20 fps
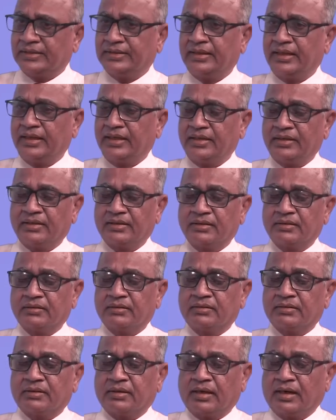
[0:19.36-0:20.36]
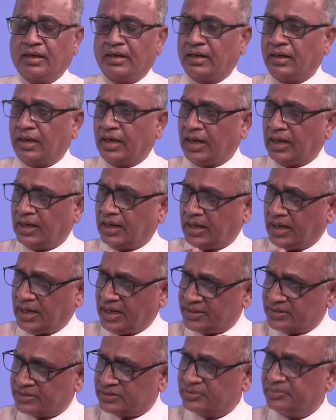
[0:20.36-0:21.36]
there
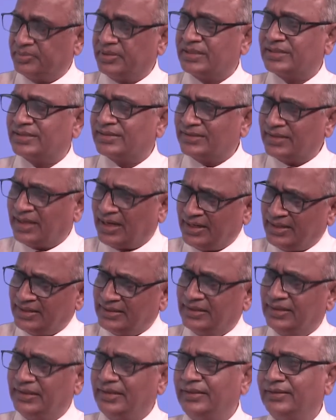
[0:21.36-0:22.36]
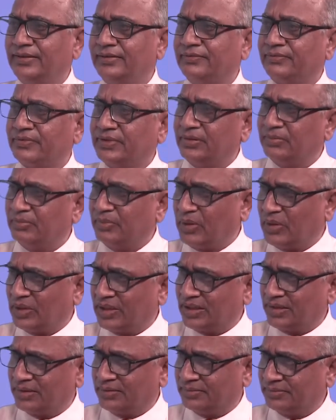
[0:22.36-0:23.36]
has to be a slightly different
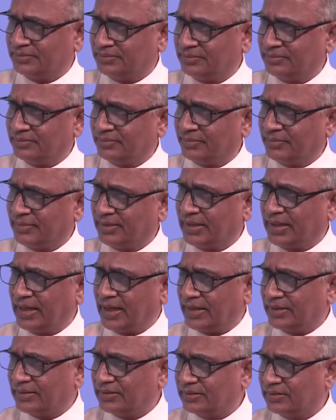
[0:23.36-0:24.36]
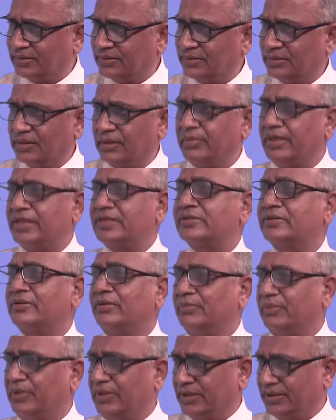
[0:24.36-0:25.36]
model than the
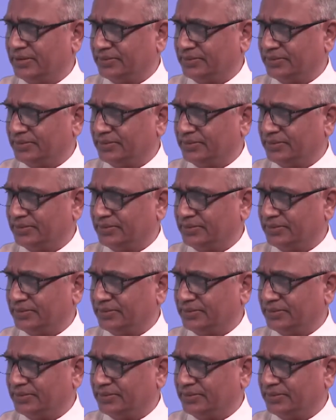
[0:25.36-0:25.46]
Maslow model.